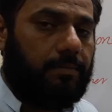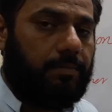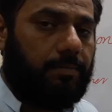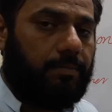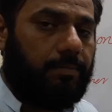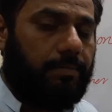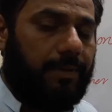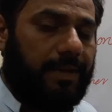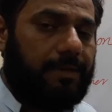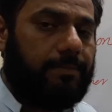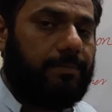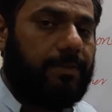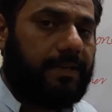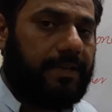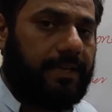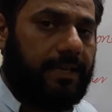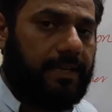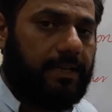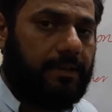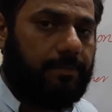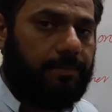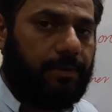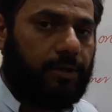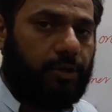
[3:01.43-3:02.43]
by
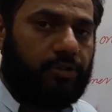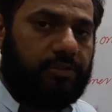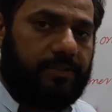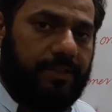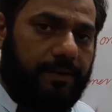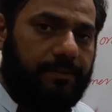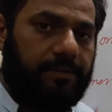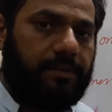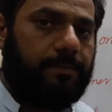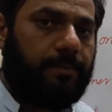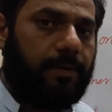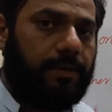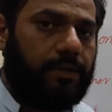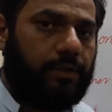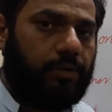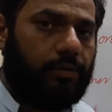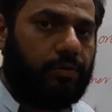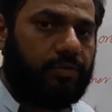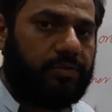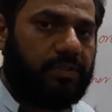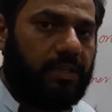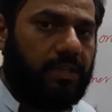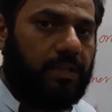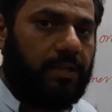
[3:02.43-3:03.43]
mechanic because everybody
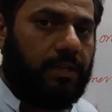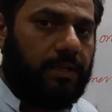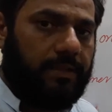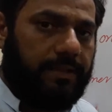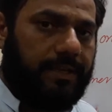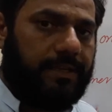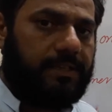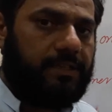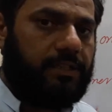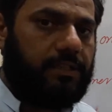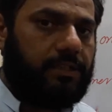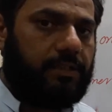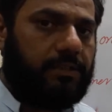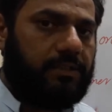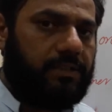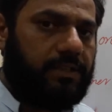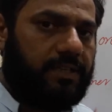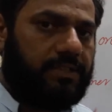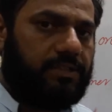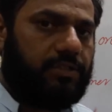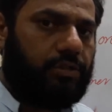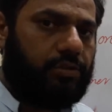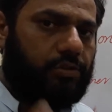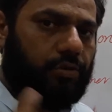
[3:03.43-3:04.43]
knows that he
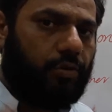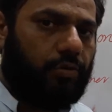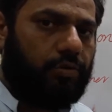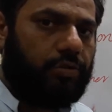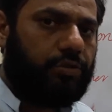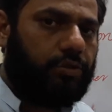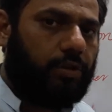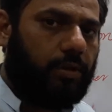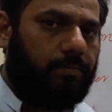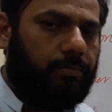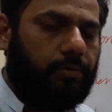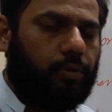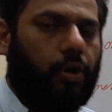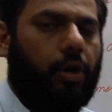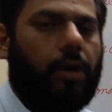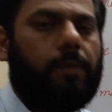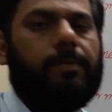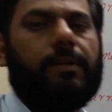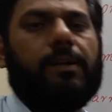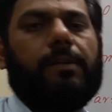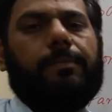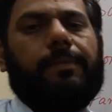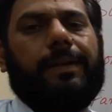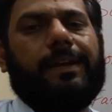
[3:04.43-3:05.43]
does his own shop.
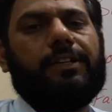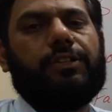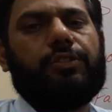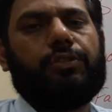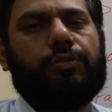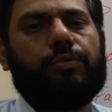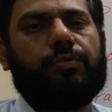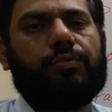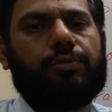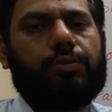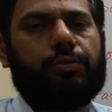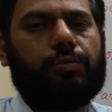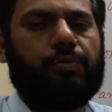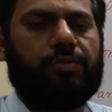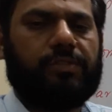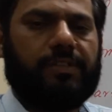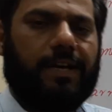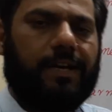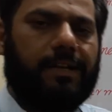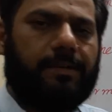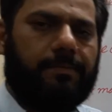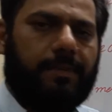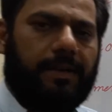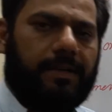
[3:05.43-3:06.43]
Cobbler mends shoes
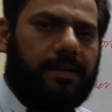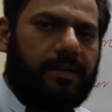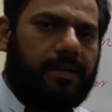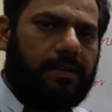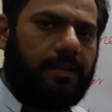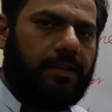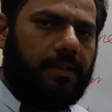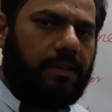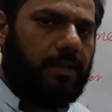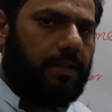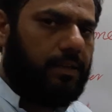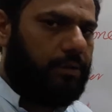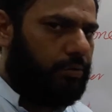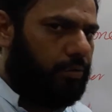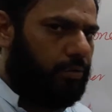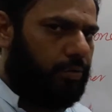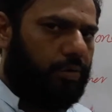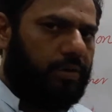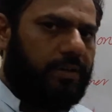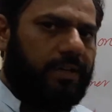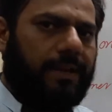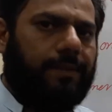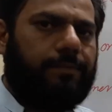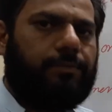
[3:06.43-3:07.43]
are mended. You
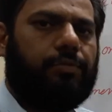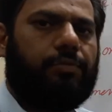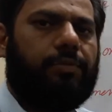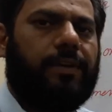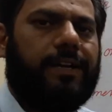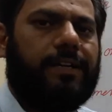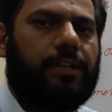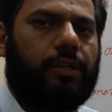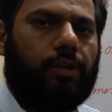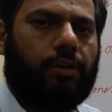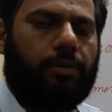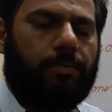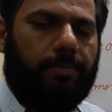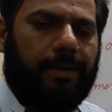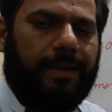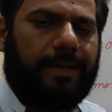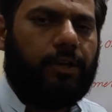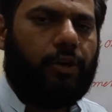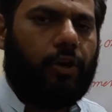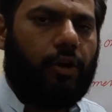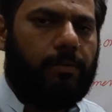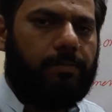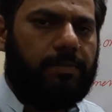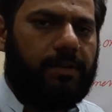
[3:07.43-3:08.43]
don't have to write the by
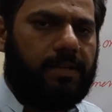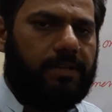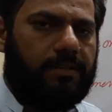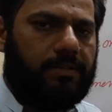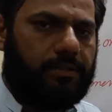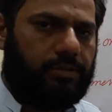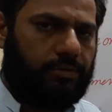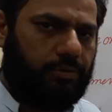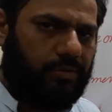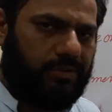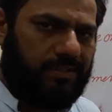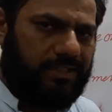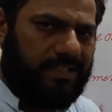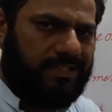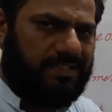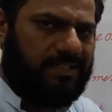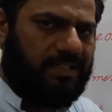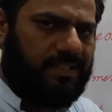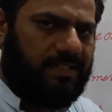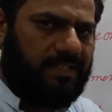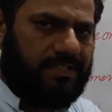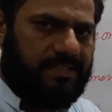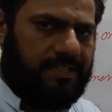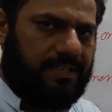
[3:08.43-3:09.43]
cobbler. So these are
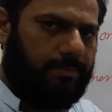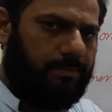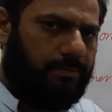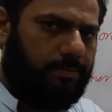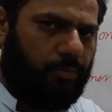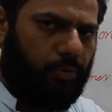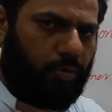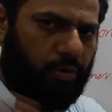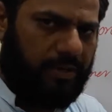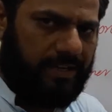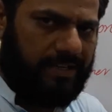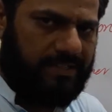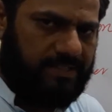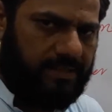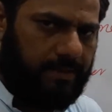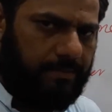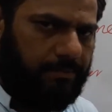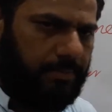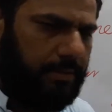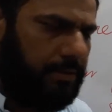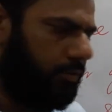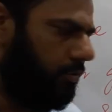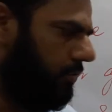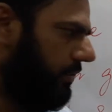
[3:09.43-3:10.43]
the same more
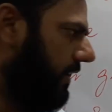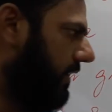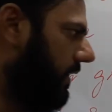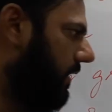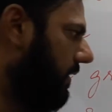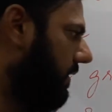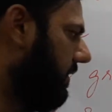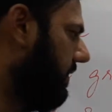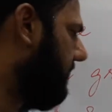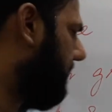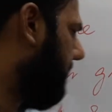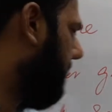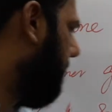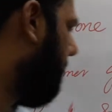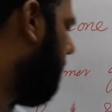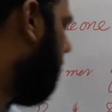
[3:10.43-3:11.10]
example you can understand.